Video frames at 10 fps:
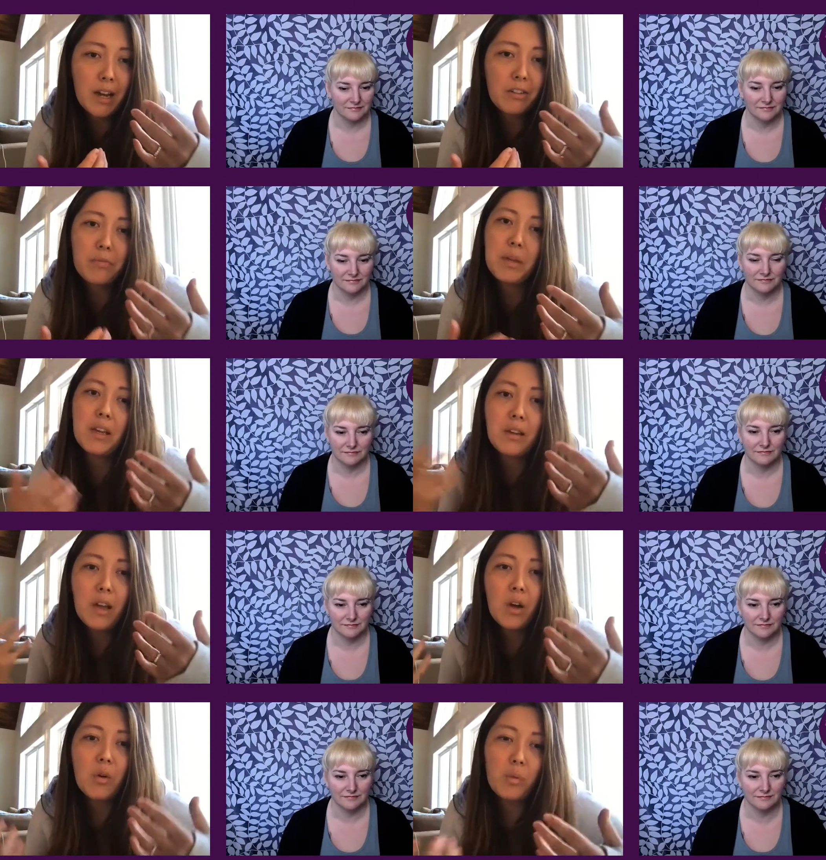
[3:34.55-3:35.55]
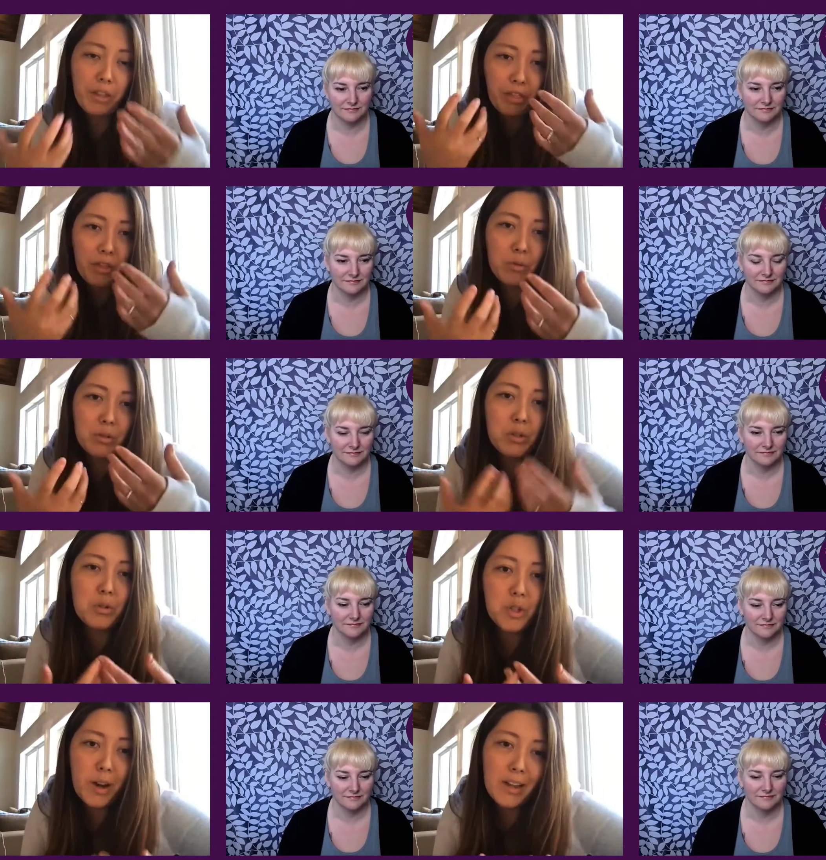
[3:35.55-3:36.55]
Speaker 1: of me with those new
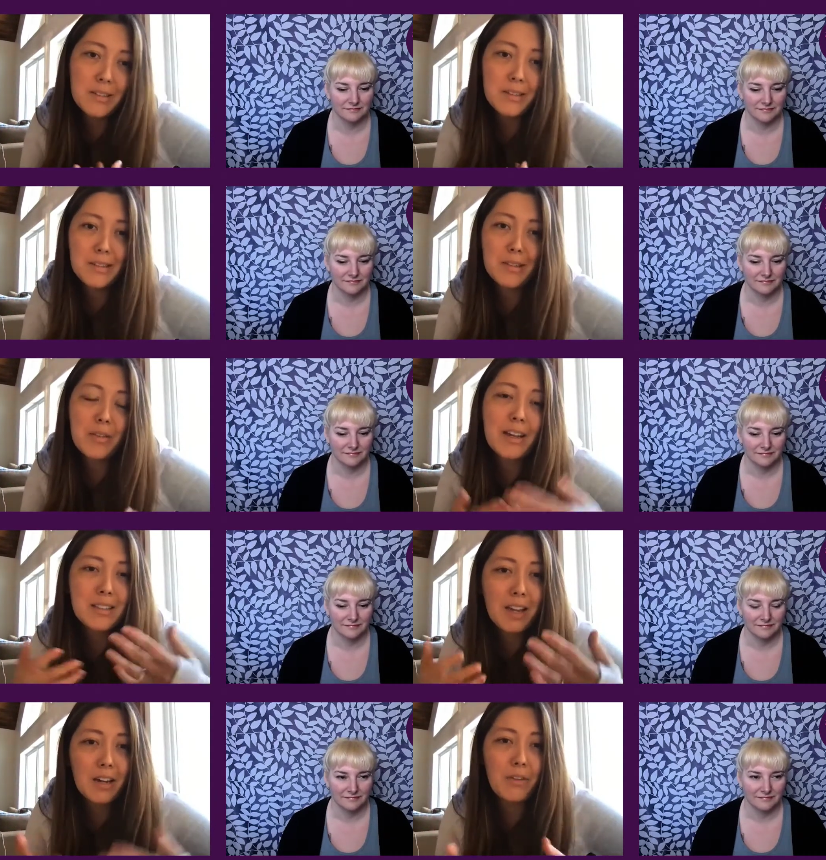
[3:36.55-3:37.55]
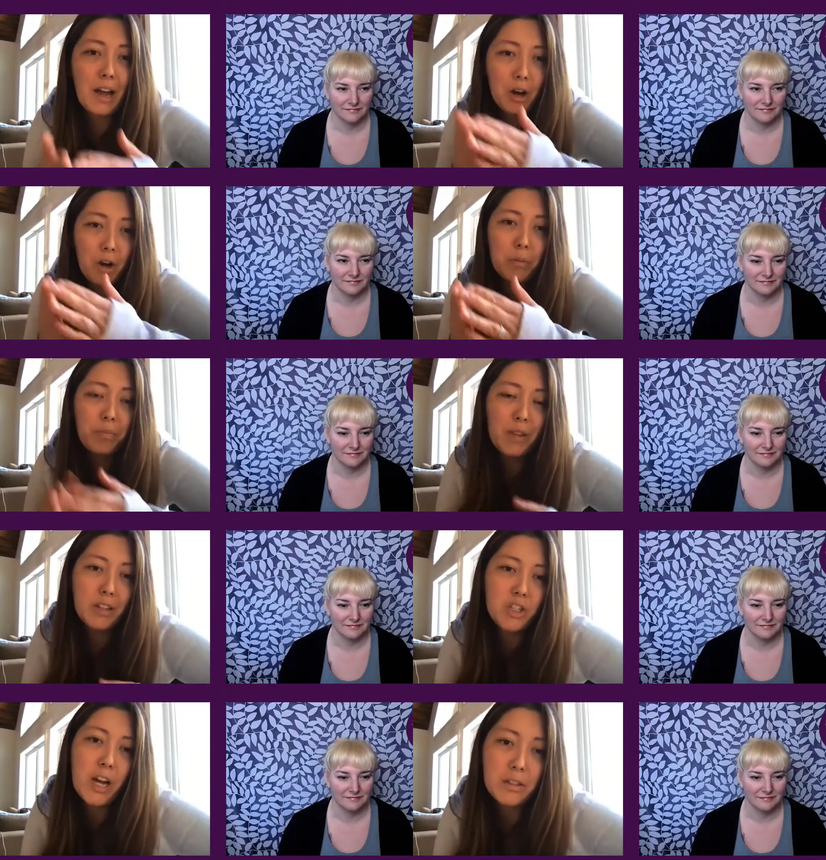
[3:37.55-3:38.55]
trends. And so that's kind of how the
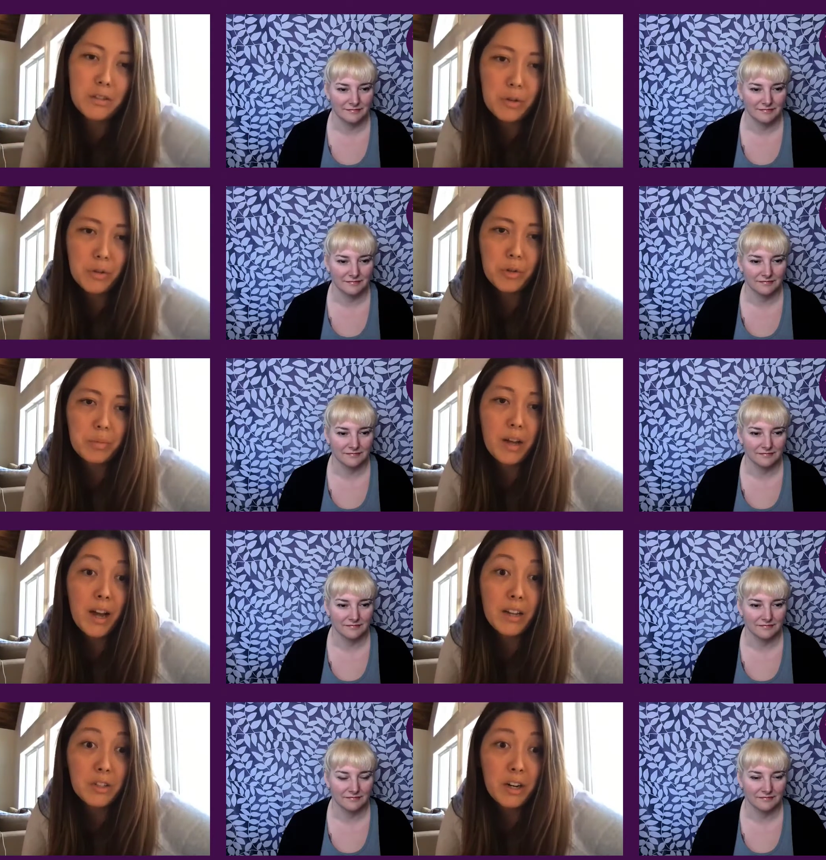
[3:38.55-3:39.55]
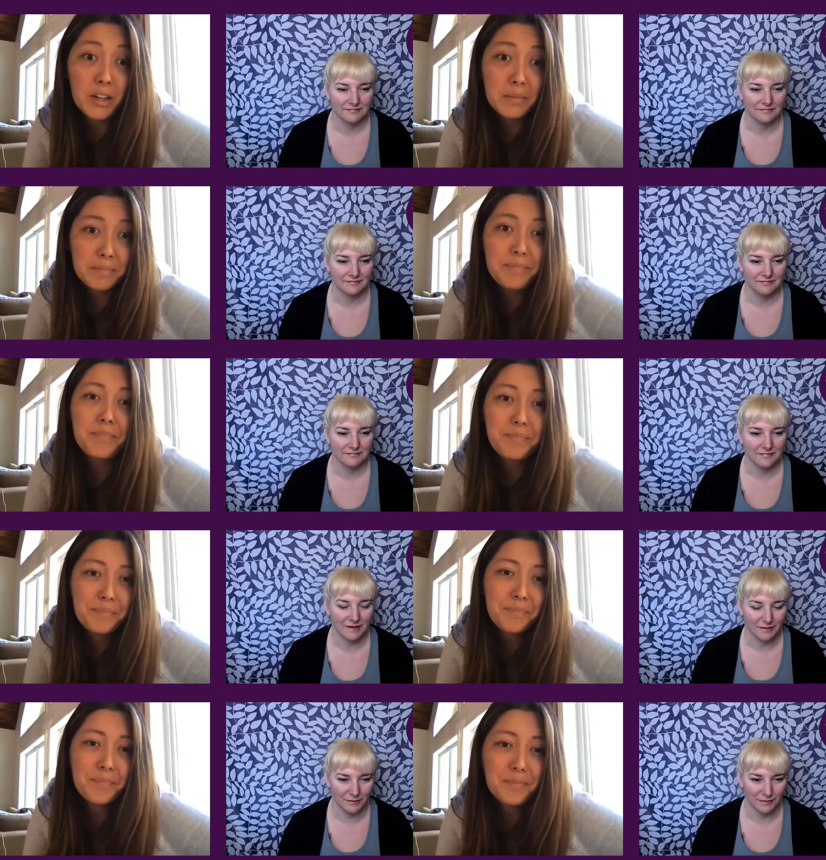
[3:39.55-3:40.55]
ChatC group uh, started.
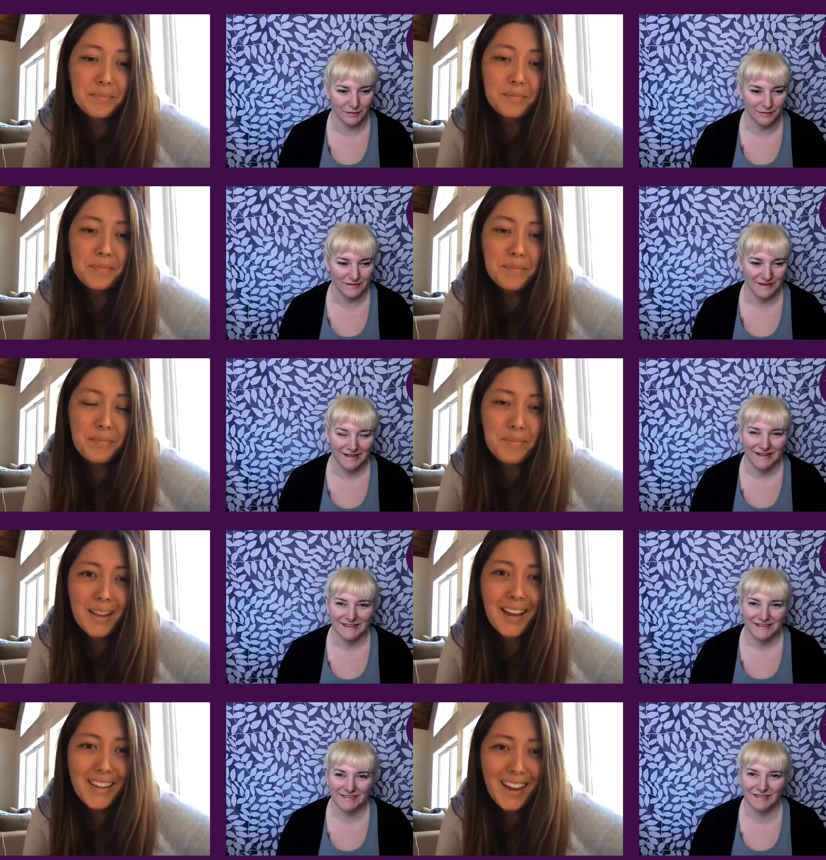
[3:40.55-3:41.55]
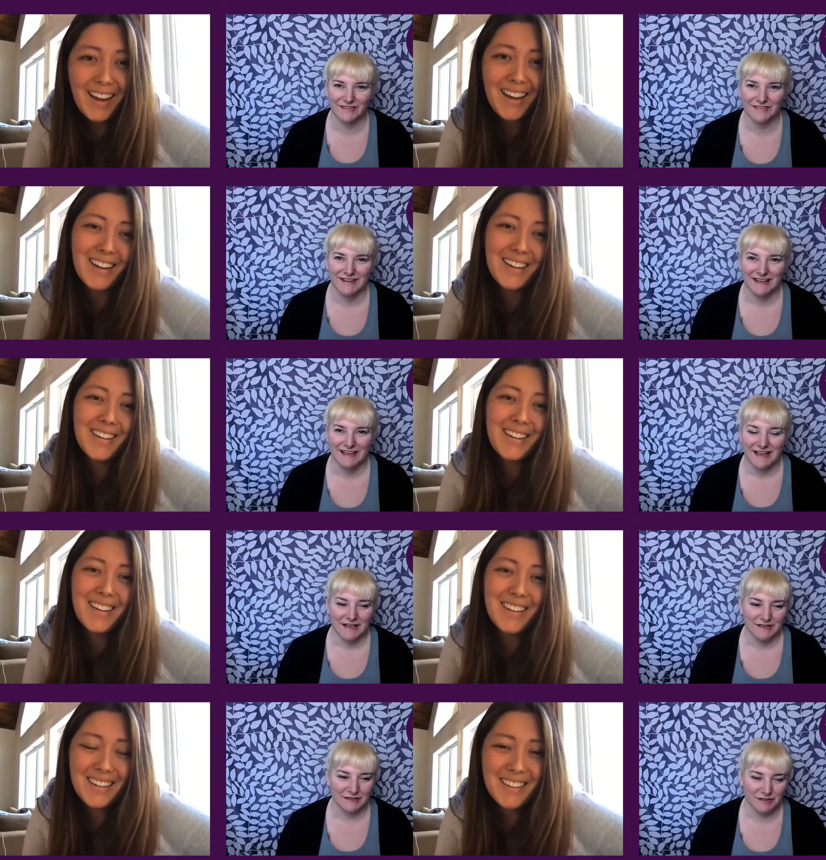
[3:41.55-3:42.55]
Speaker 2: Cool. Yeah. So
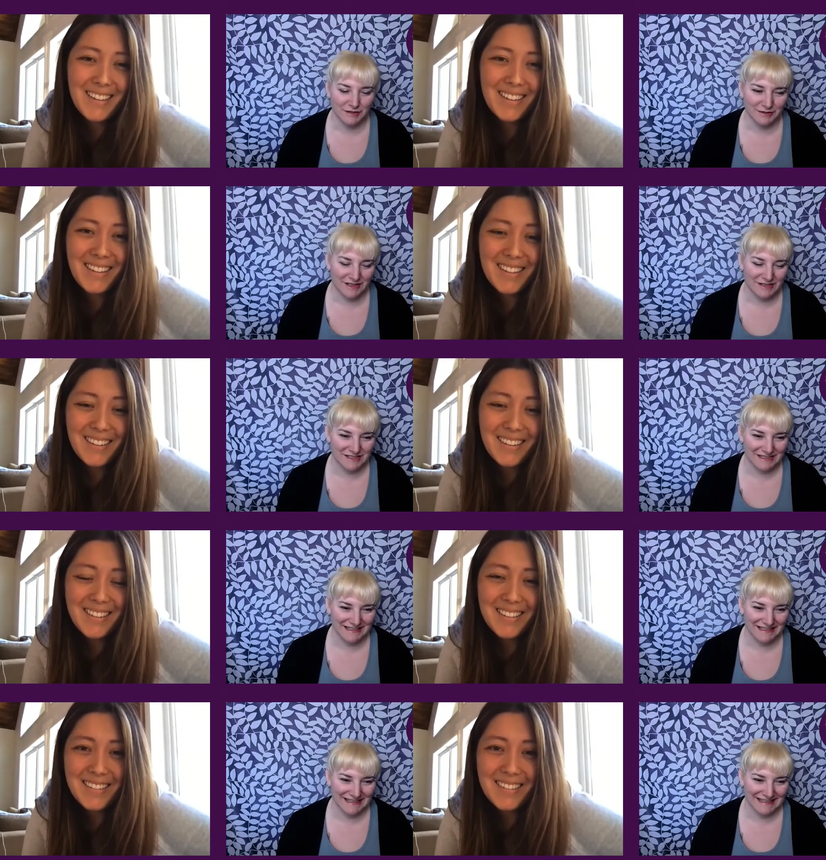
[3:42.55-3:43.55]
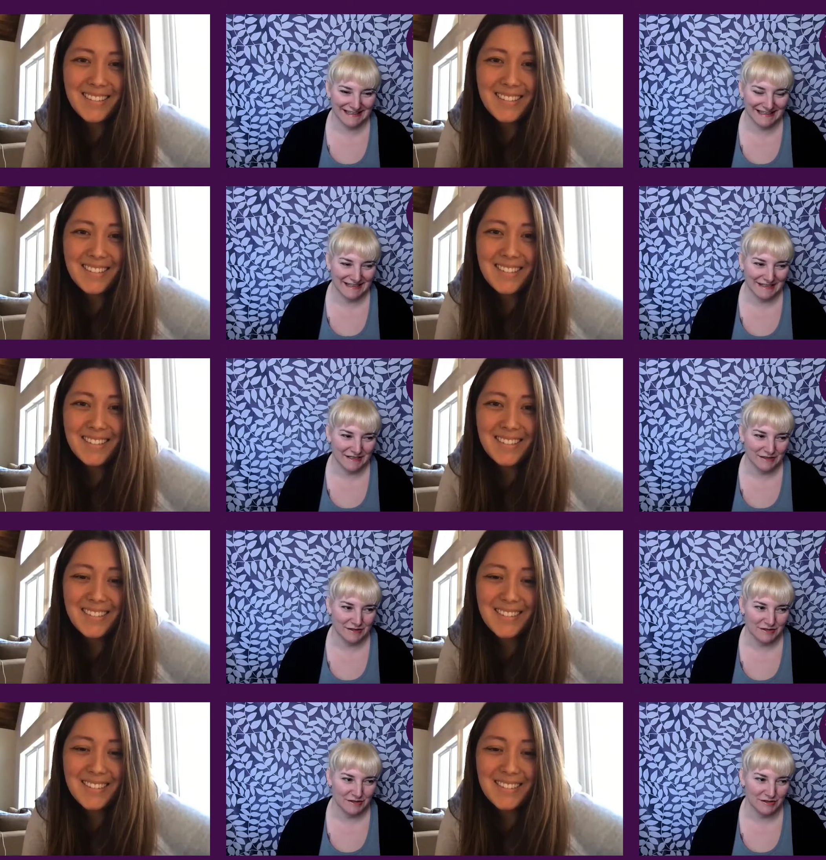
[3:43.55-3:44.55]
do you actually like
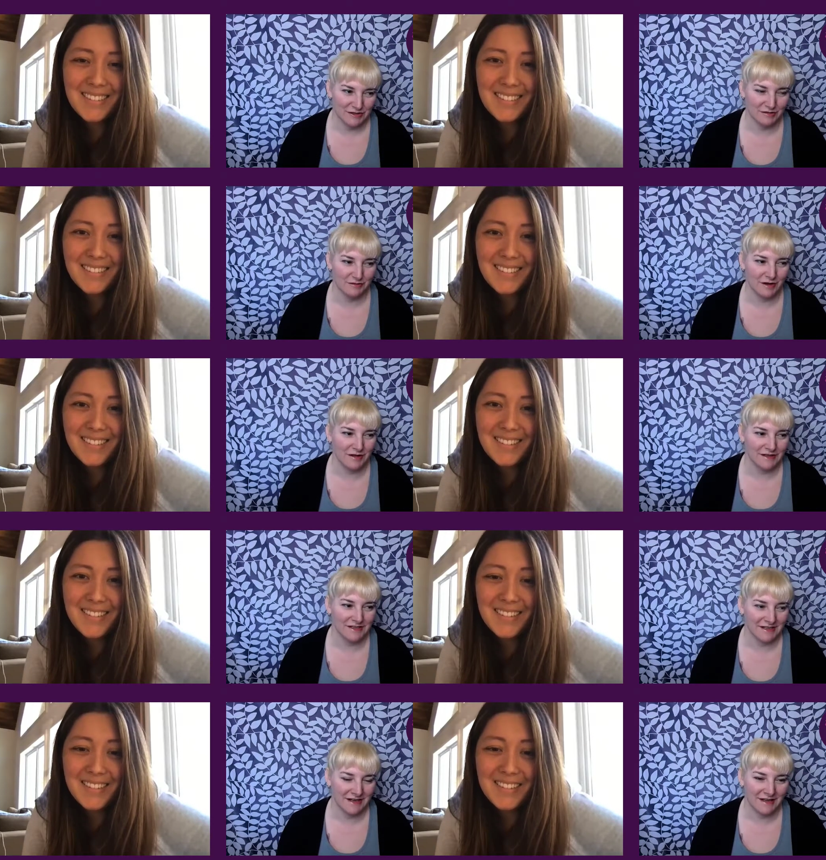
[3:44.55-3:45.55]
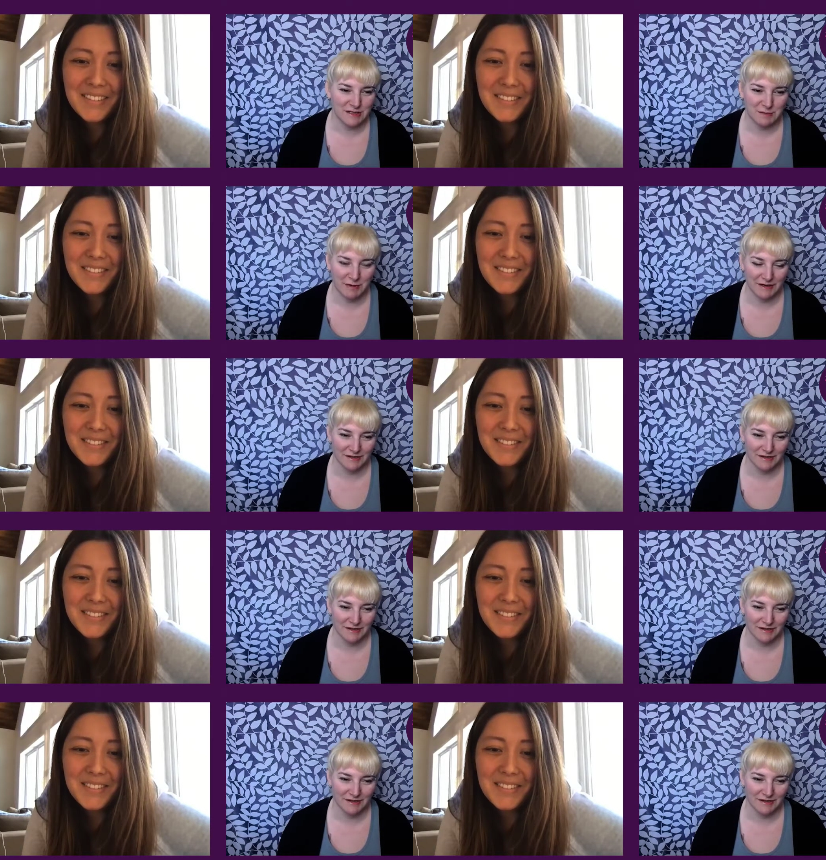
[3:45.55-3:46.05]
do all the technology part